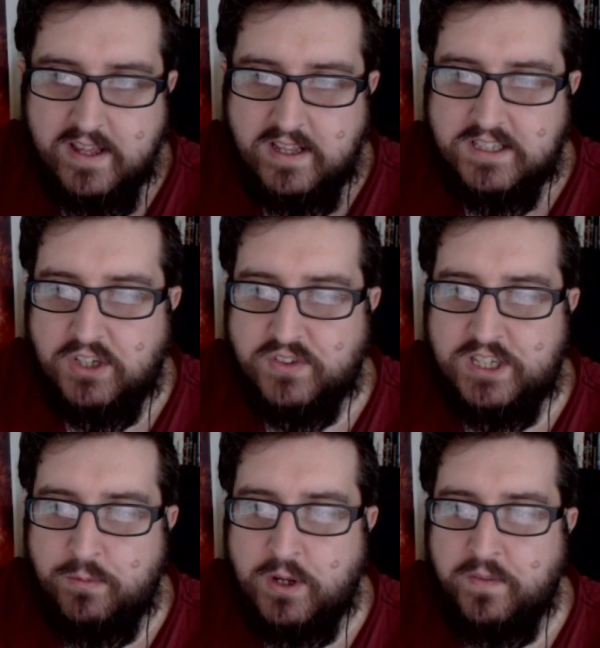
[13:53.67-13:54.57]
So
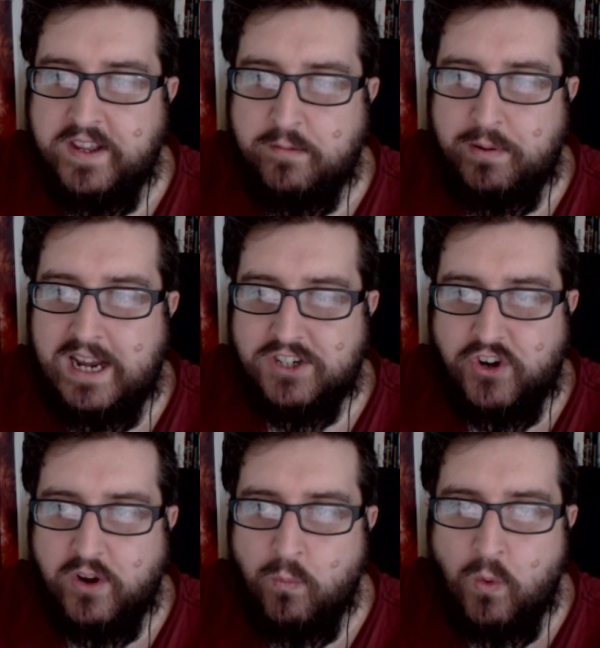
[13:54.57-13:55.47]
obviously we got these Black
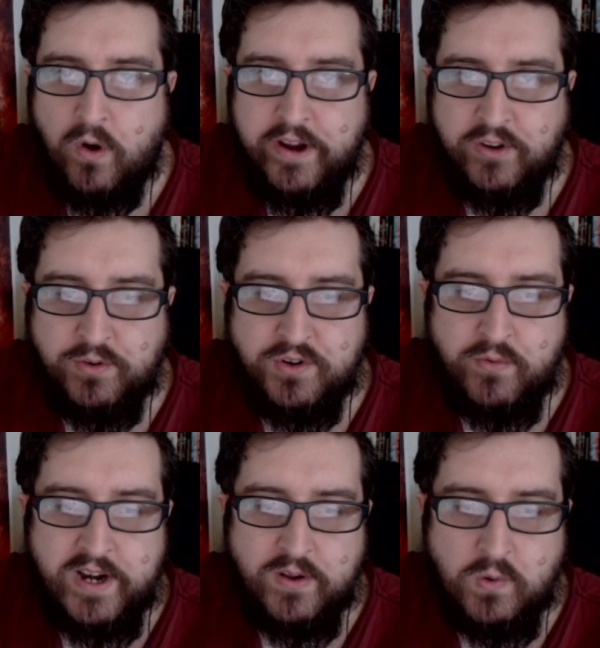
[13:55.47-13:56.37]
Dragon Warriors, which are
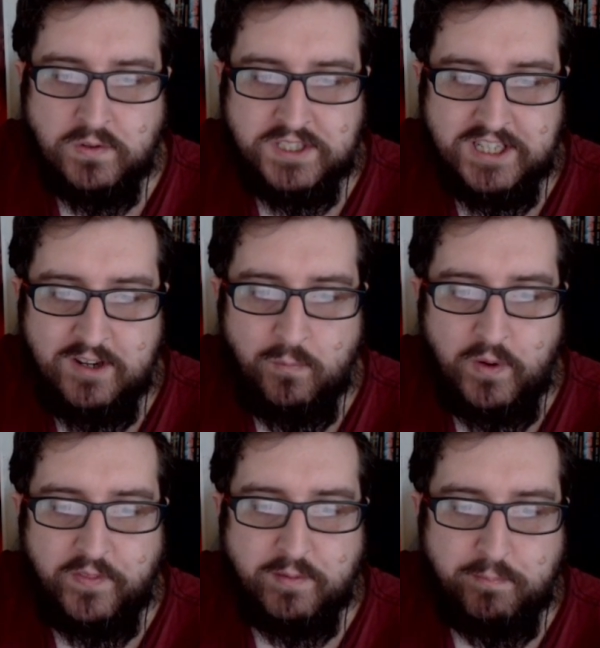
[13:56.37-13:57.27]
really awesome. We've
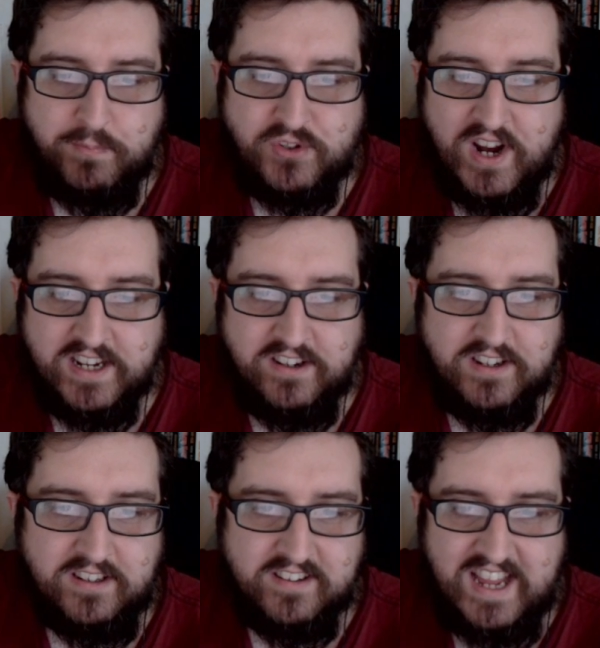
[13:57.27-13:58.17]
got the Dragon
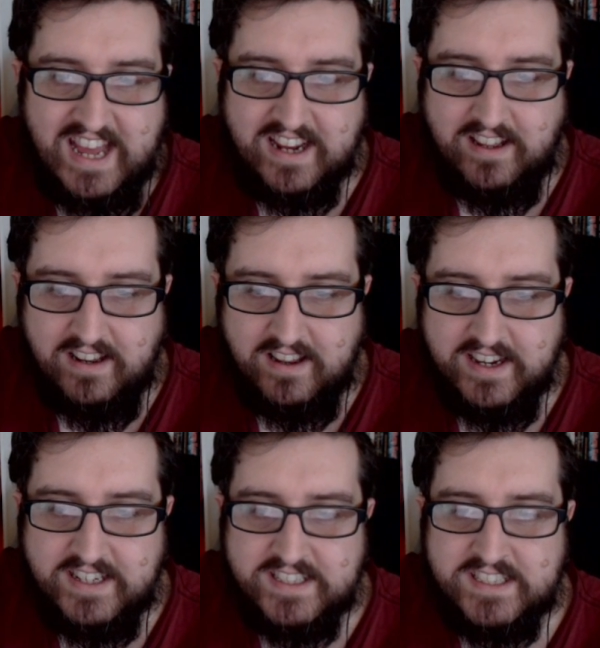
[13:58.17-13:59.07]
Cult
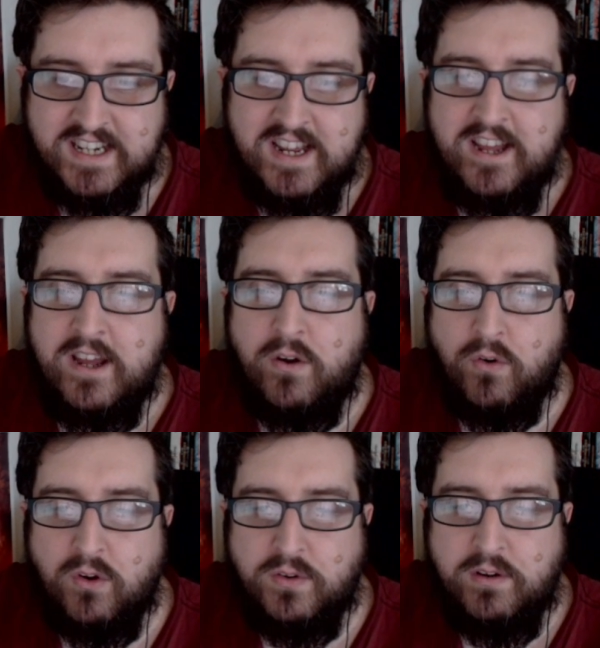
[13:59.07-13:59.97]
Acolytes,
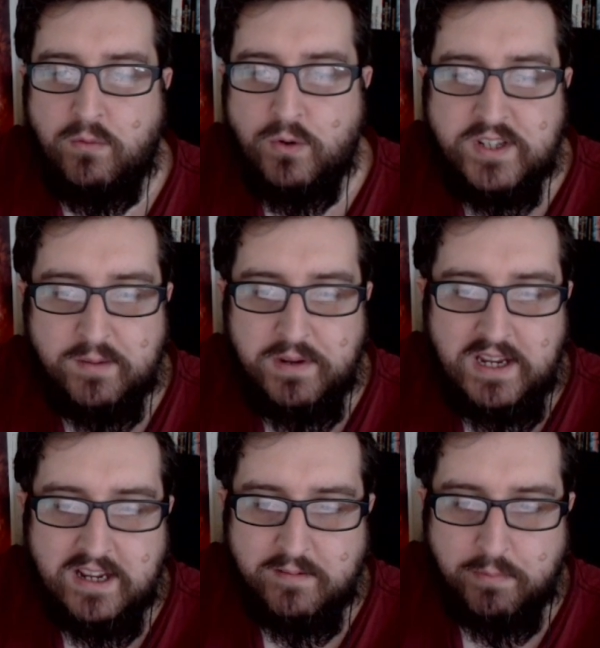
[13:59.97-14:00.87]

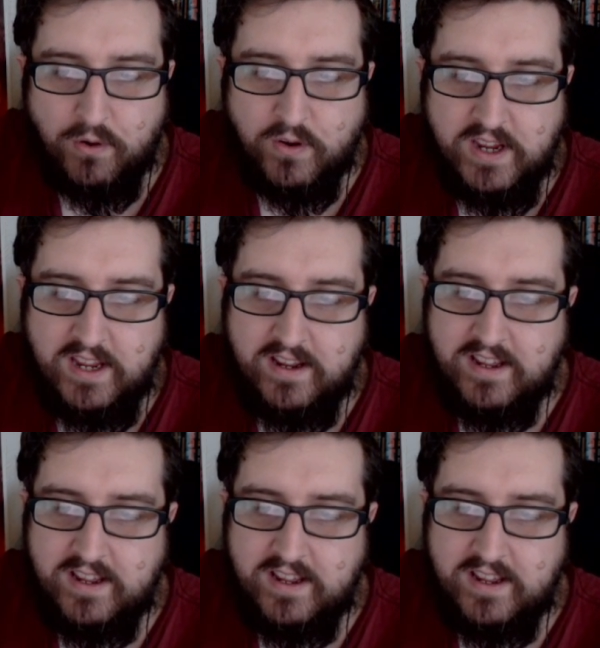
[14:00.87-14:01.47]
Rutabi and Brogir,